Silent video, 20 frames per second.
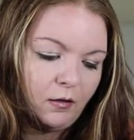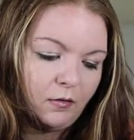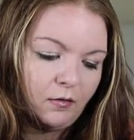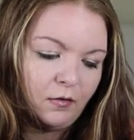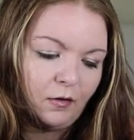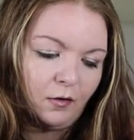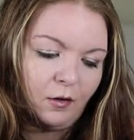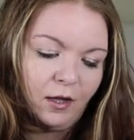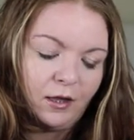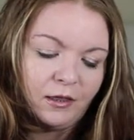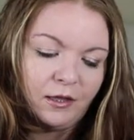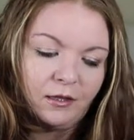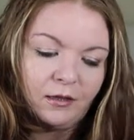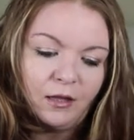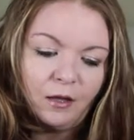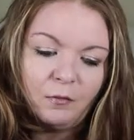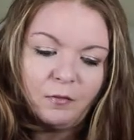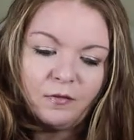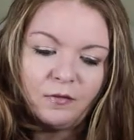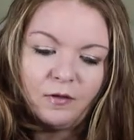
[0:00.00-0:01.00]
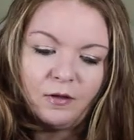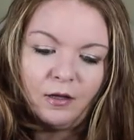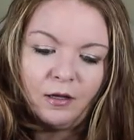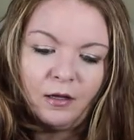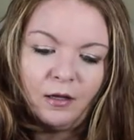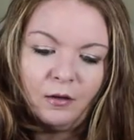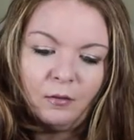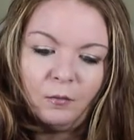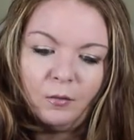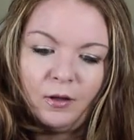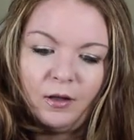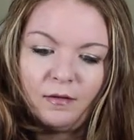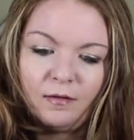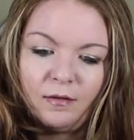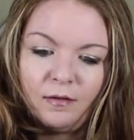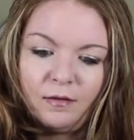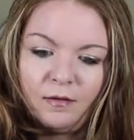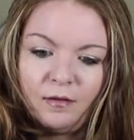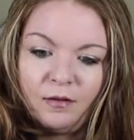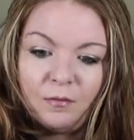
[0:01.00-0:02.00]
So I think that was the one that
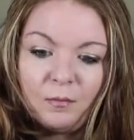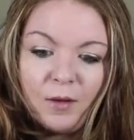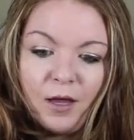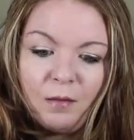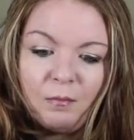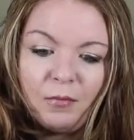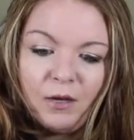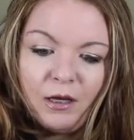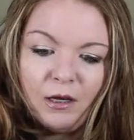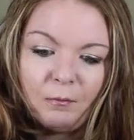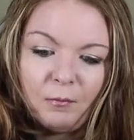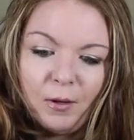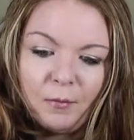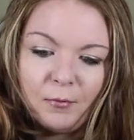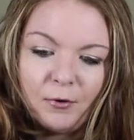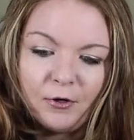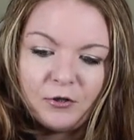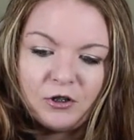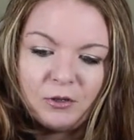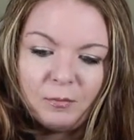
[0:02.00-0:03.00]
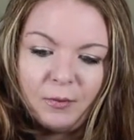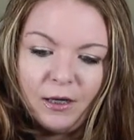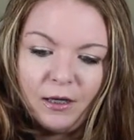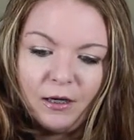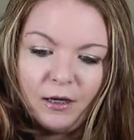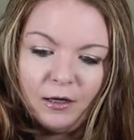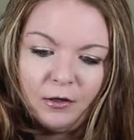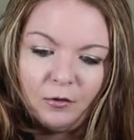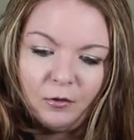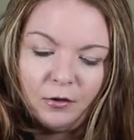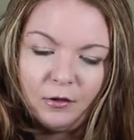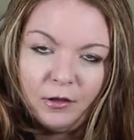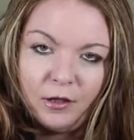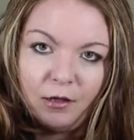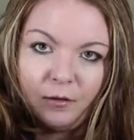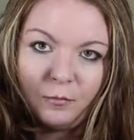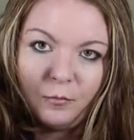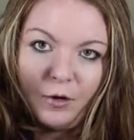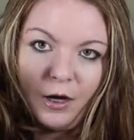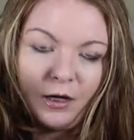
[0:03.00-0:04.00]
says, despite being in my project pan, I adore
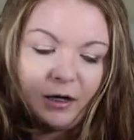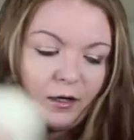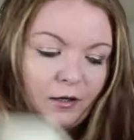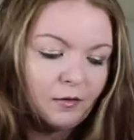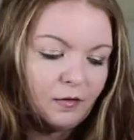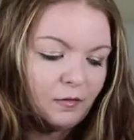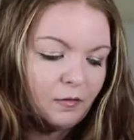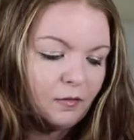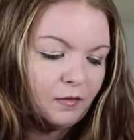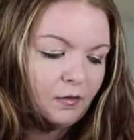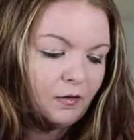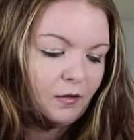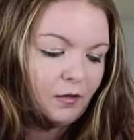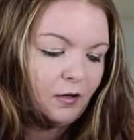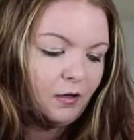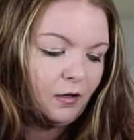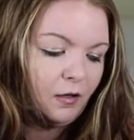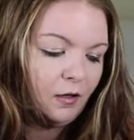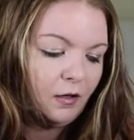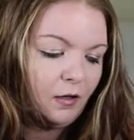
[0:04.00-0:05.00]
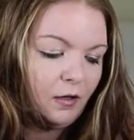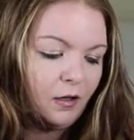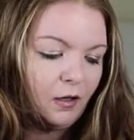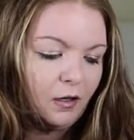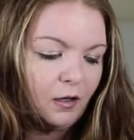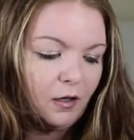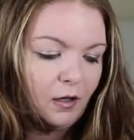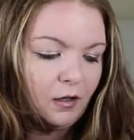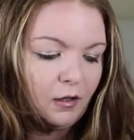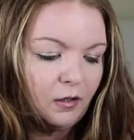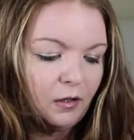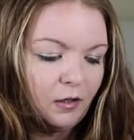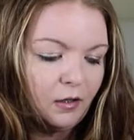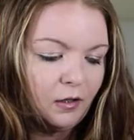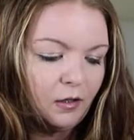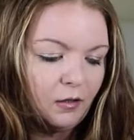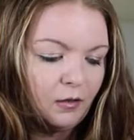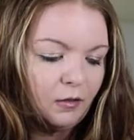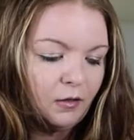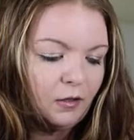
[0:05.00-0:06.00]
these products.
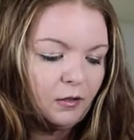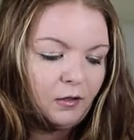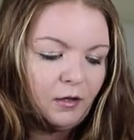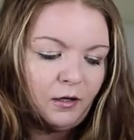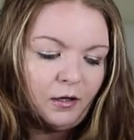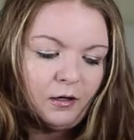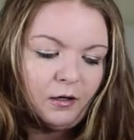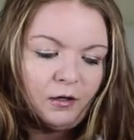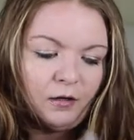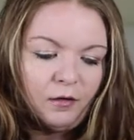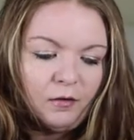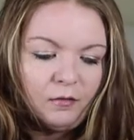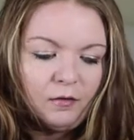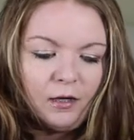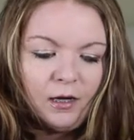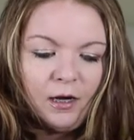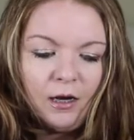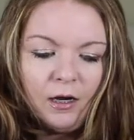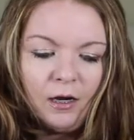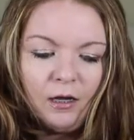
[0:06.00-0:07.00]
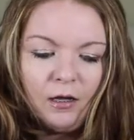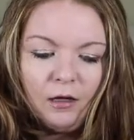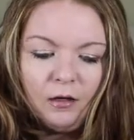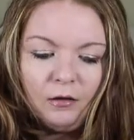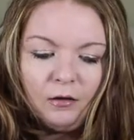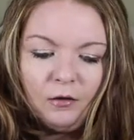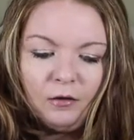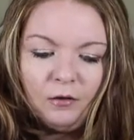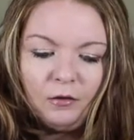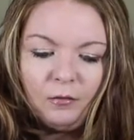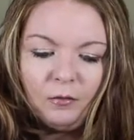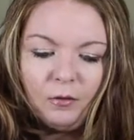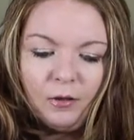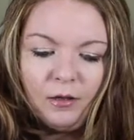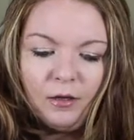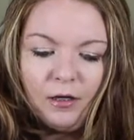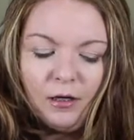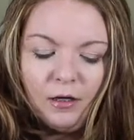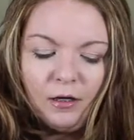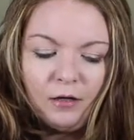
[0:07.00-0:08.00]
And there is a, a little
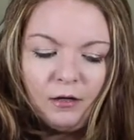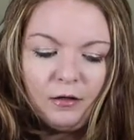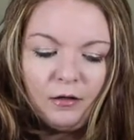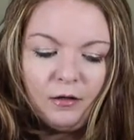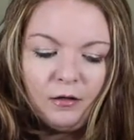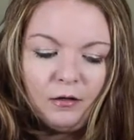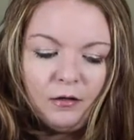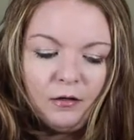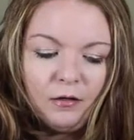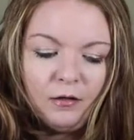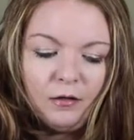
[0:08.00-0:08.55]
one here.